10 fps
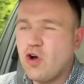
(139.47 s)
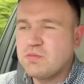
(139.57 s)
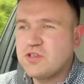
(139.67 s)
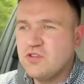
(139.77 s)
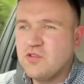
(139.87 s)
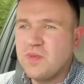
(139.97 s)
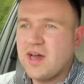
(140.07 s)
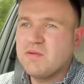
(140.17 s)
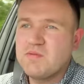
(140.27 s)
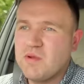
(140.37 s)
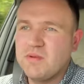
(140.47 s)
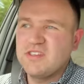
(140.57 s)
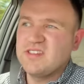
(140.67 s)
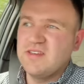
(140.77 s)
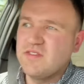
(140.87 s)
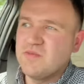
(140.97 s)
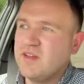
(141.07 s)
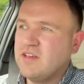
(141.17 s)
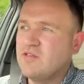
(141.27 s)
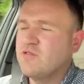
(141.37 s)
optional, but I would probably just save the
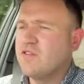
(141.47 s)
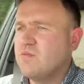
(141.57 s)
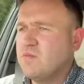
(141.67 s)
money and go front